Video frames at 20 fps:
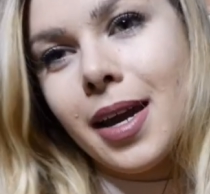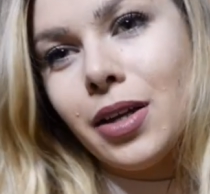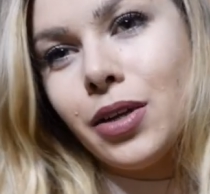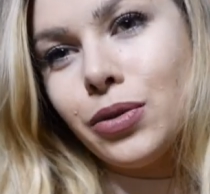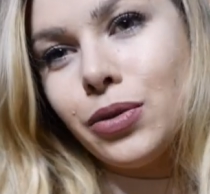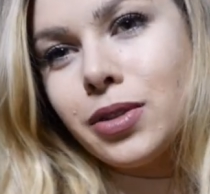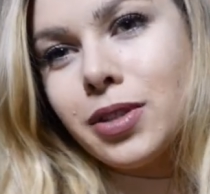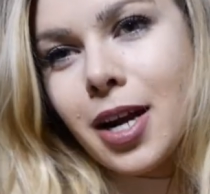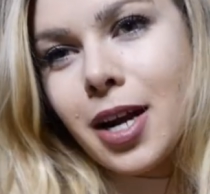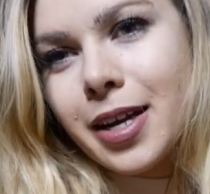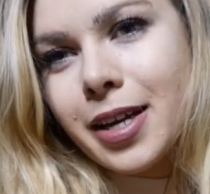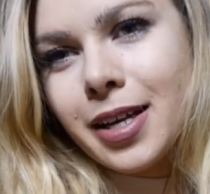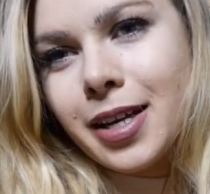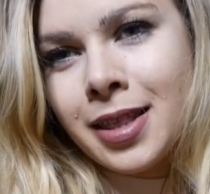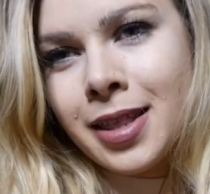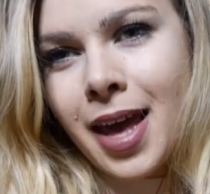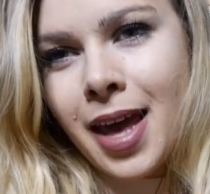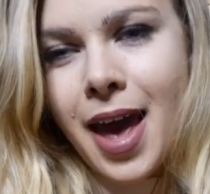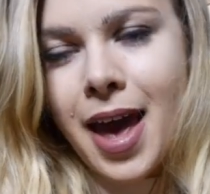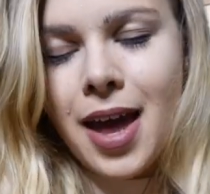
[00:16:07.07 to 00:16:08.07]
It'll
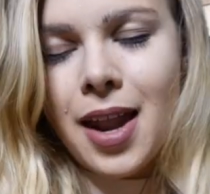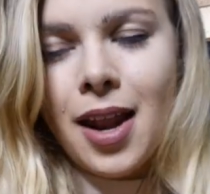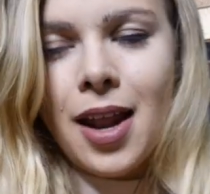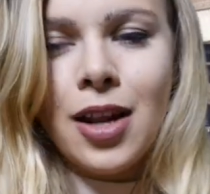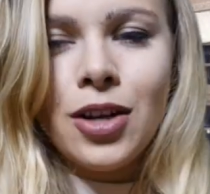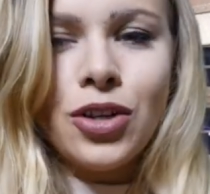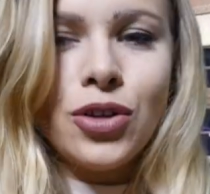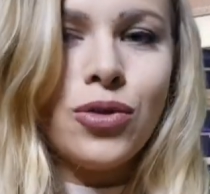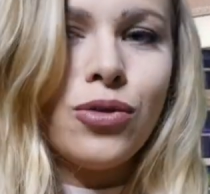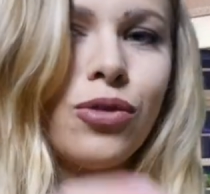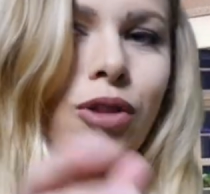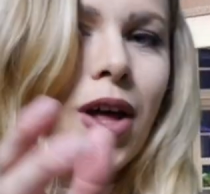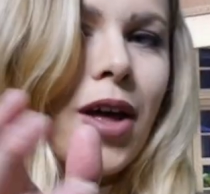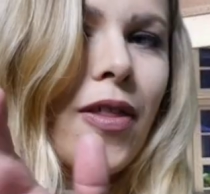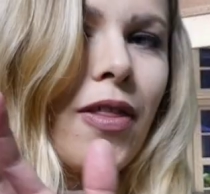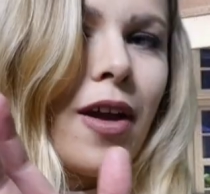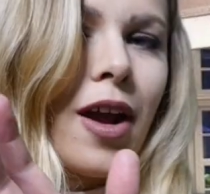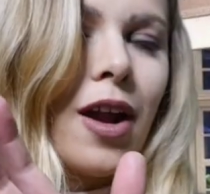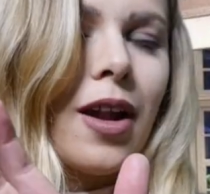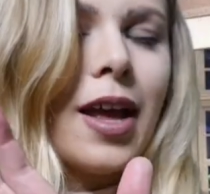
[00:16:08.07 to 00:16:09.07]
darken that and you'll look
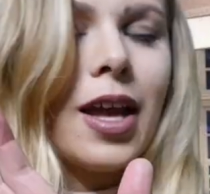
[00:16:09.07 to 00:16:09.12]
clear.